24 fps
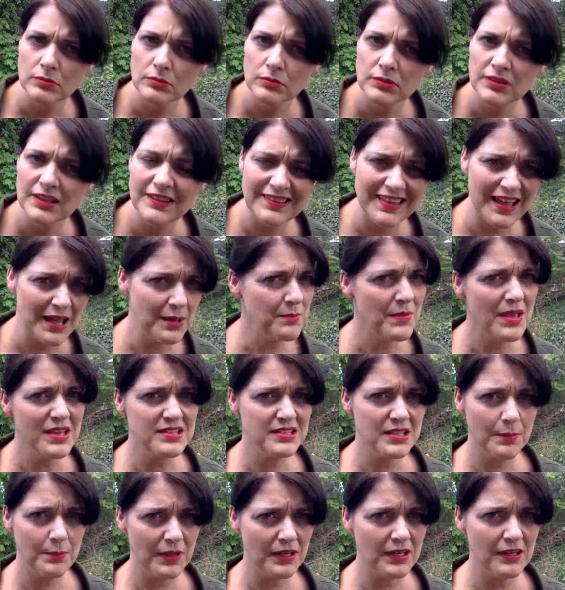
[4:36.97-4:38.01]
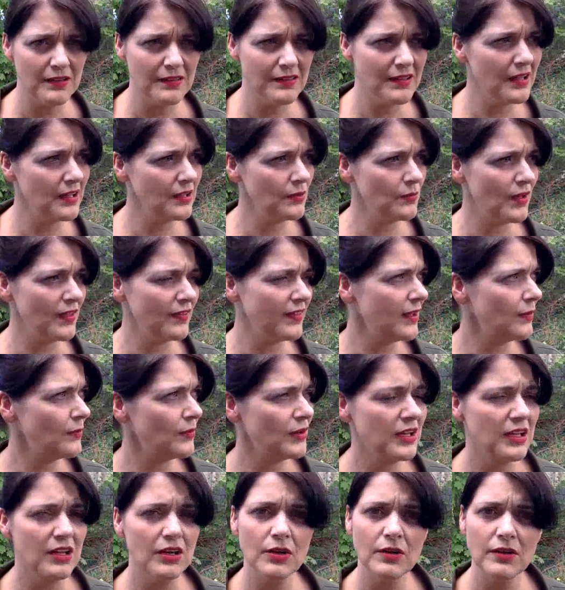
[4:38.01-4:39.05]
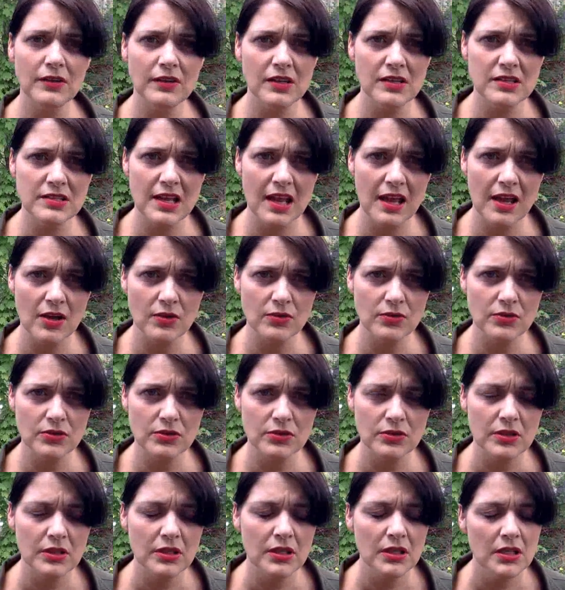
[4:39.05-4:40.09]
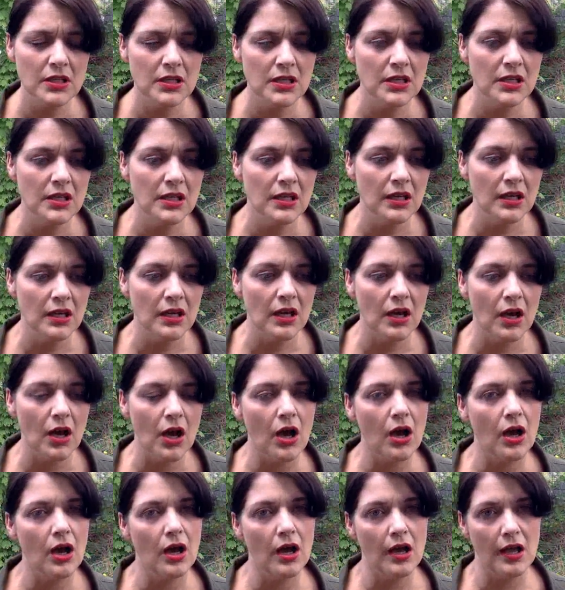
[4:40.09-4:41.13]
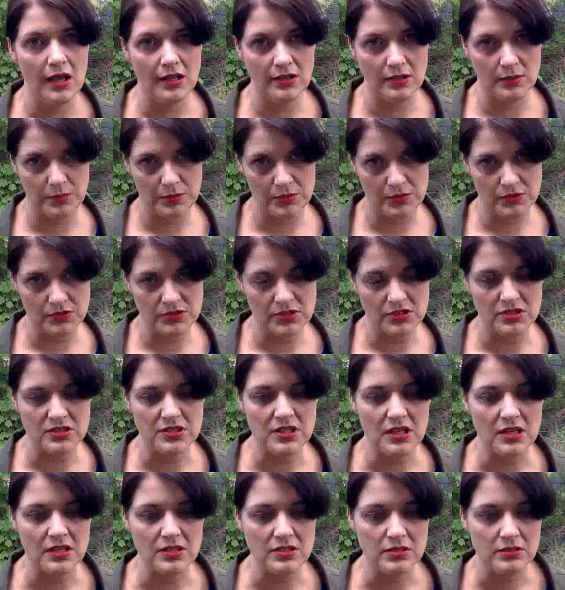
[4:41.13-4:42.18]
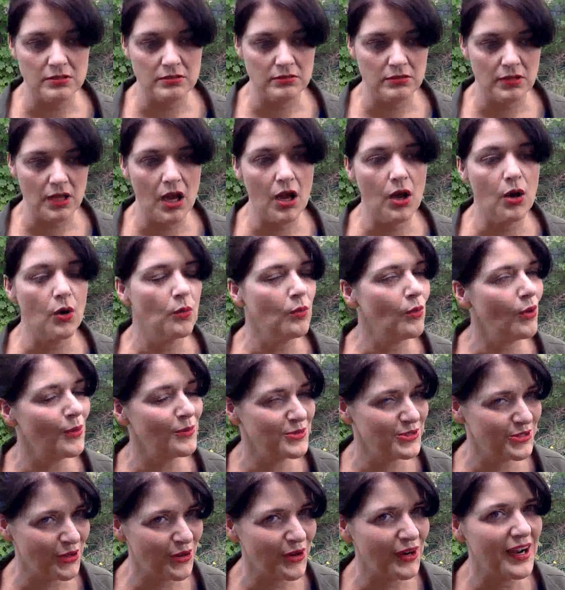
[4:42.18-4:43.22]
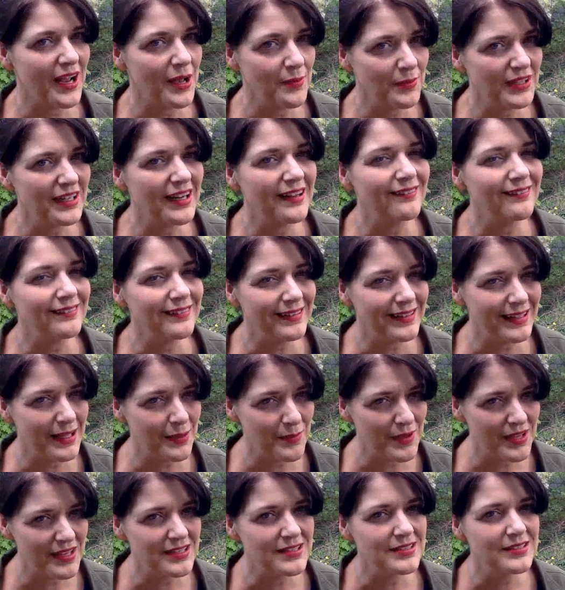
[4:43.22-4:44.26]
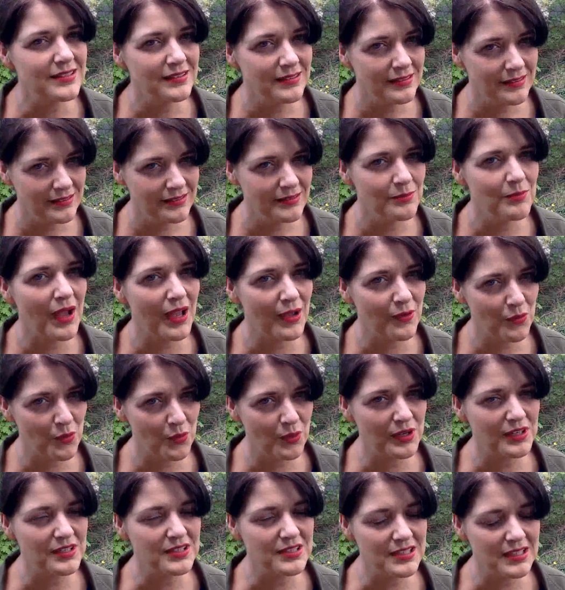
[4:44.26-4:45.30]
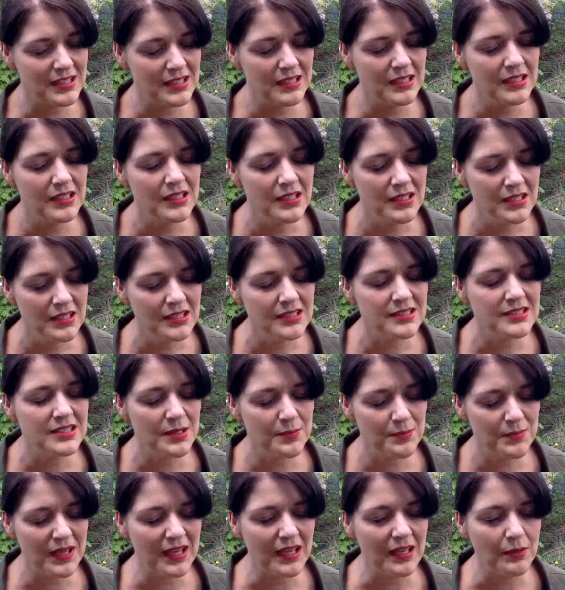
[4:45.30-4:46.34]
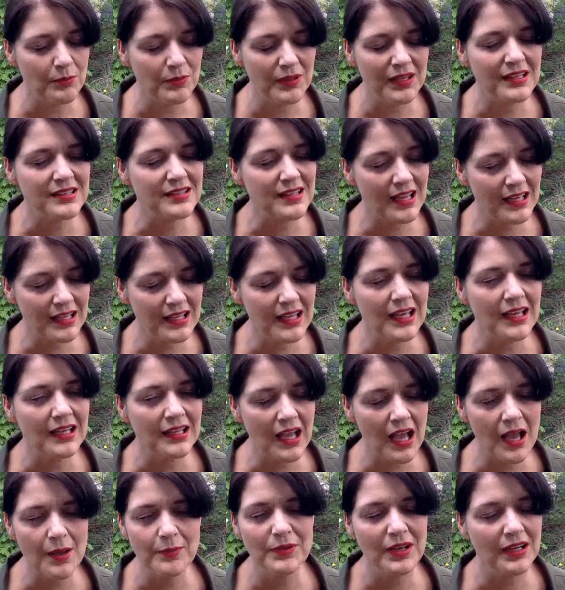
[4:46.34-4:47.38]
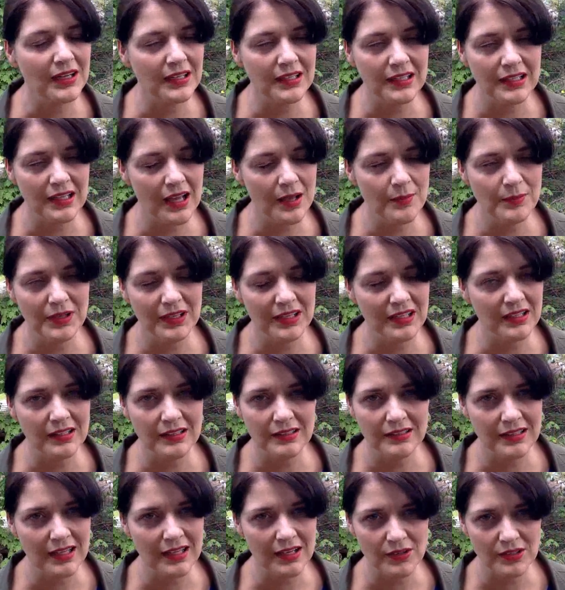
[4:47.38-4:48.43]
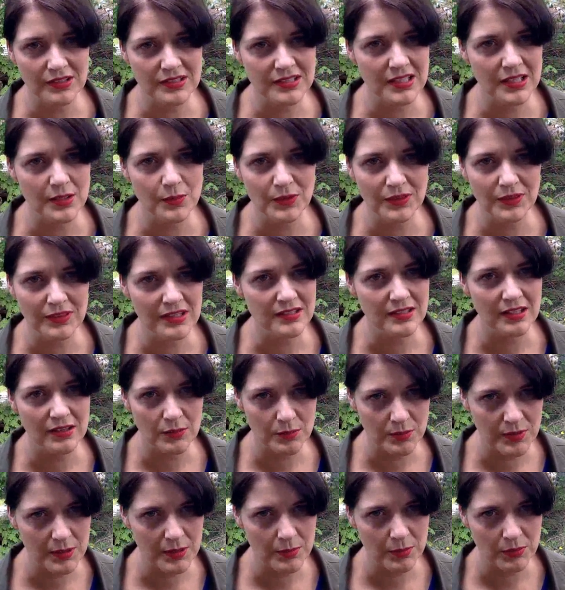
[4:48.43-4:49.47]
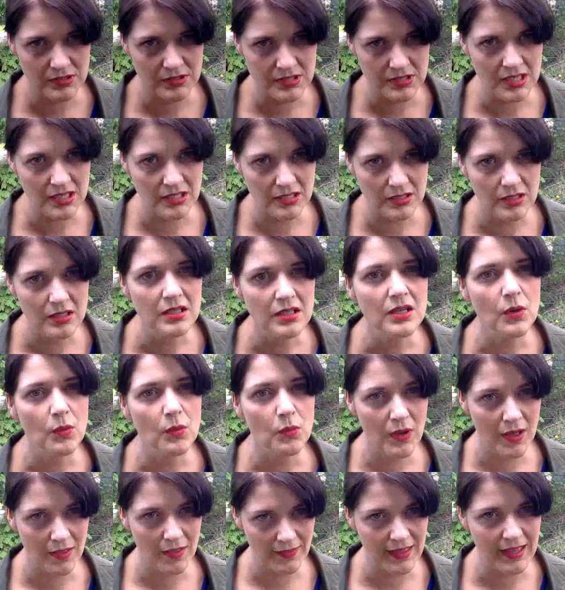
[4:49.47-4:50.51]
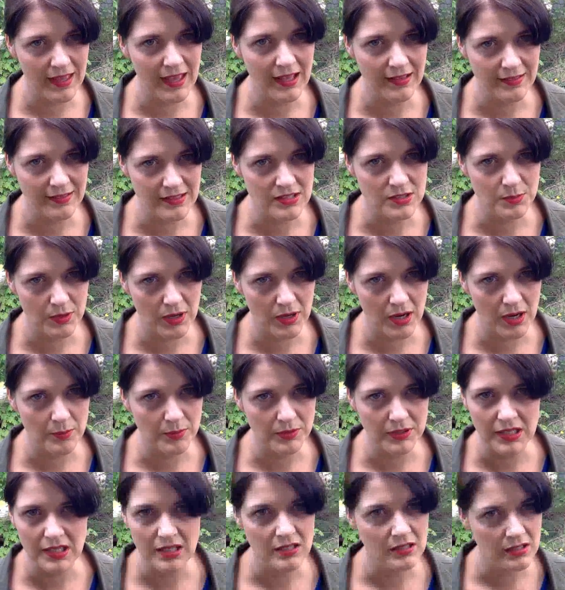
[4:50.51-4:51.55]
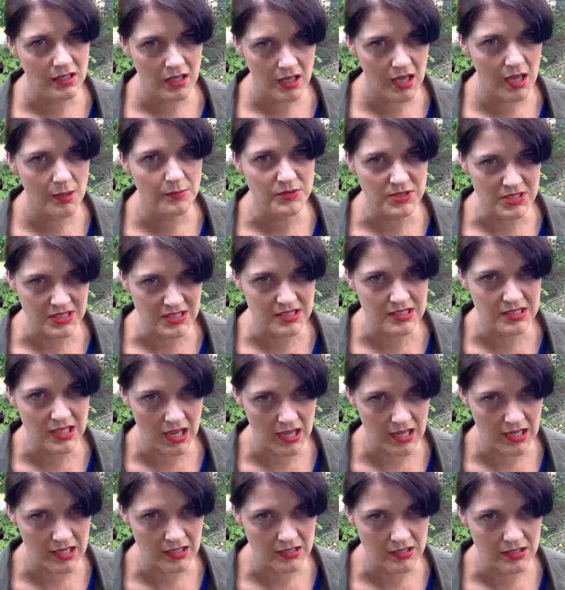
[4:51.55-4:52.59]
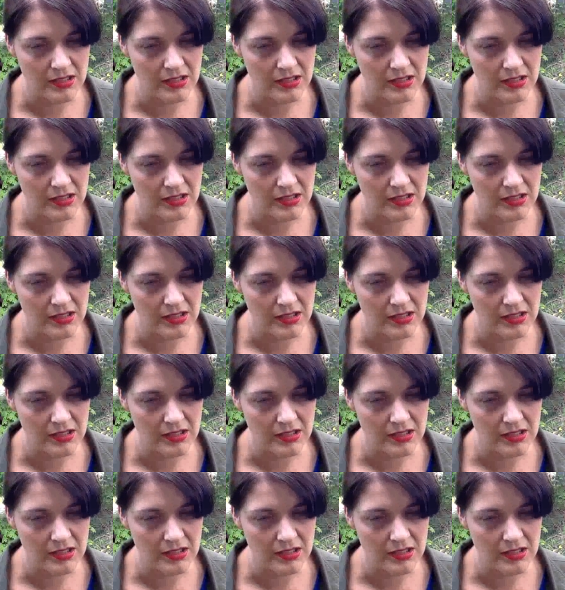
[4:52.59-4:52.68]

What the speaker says: Did they mess up anything while they were here in this house? And the person says, "Oh, well, I'm sorry. I'm going to limit my warranty to me because I'm not going to guarantee what these other people did while they had this property. I'm just saying."